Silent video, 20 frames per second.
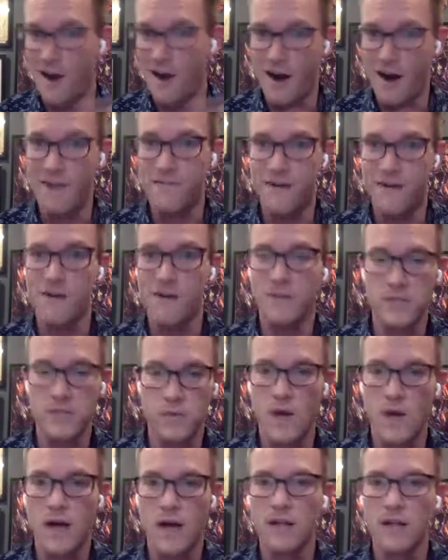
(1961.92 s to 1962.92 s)
our farm
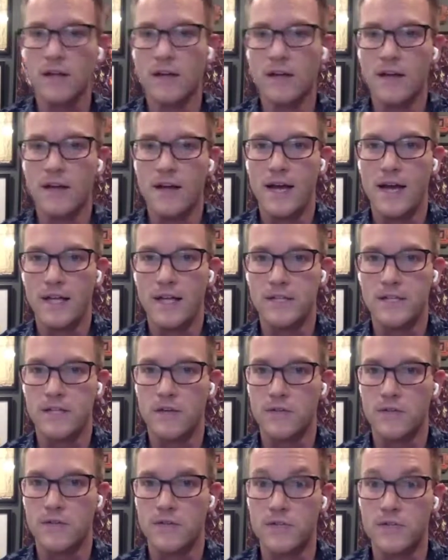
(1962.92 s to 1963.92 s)
as well. And
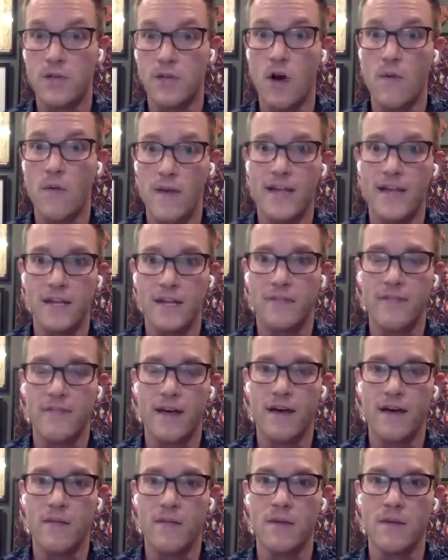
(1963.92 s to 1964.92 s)
so, so many of
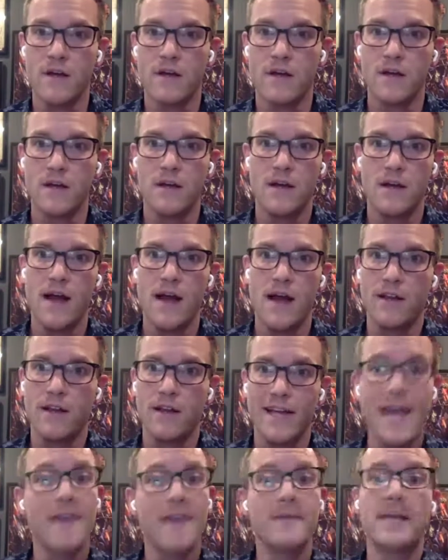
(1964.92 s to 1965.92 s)
them are
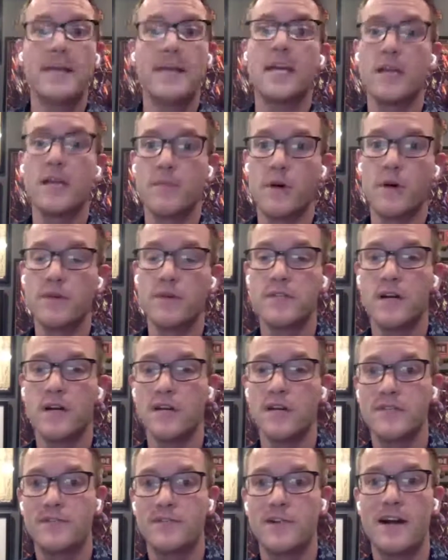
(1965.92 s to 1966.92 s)
like, hey, I've been getting your
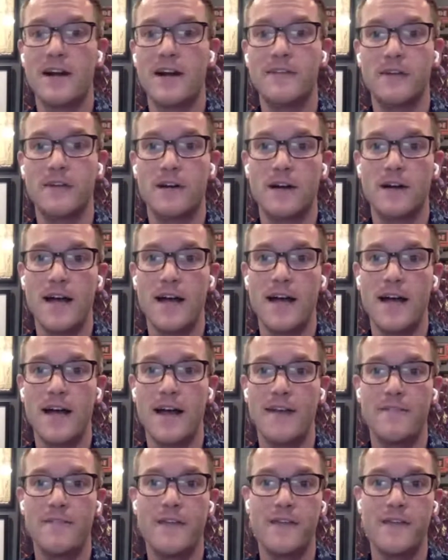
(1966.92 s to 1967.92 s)
postcards forever. And
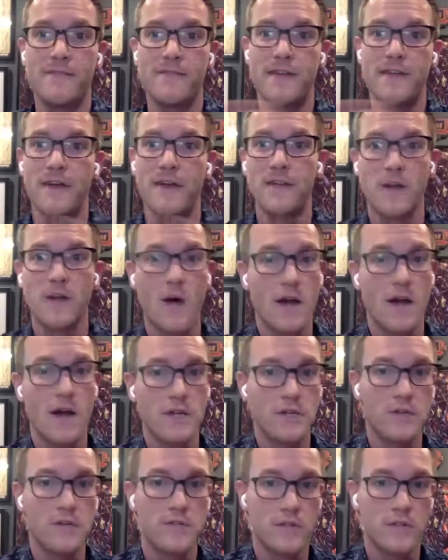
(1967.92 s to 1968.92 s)
I've then found it on
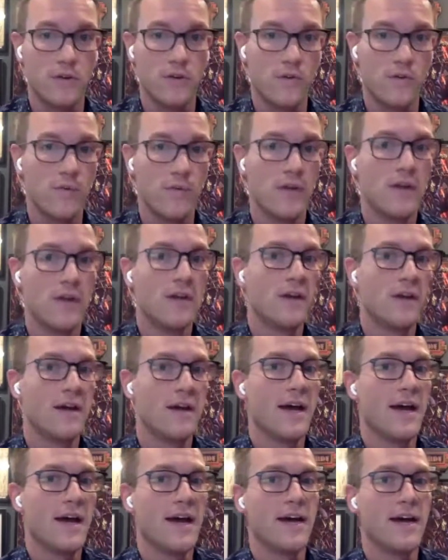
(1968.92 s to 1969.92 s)
YouTube
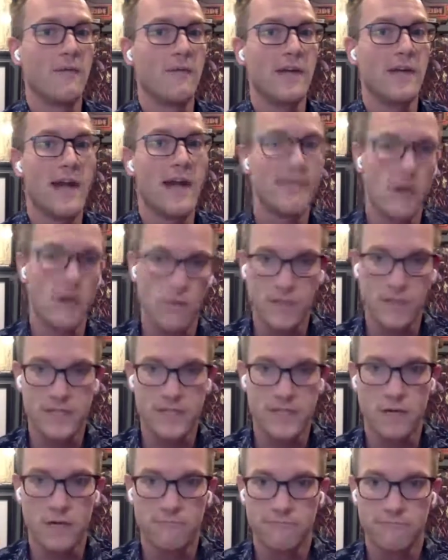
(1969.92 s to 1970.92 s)
and we have a home to
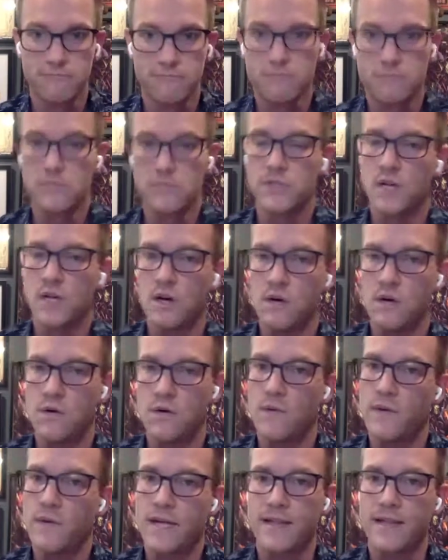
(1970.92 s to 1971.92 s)
sell.
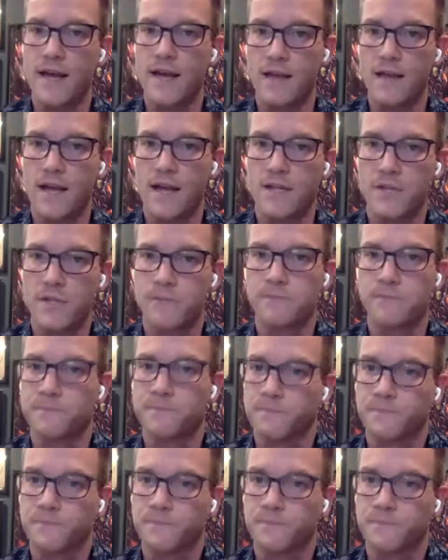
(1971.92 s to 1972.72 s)
So we get that a lot too.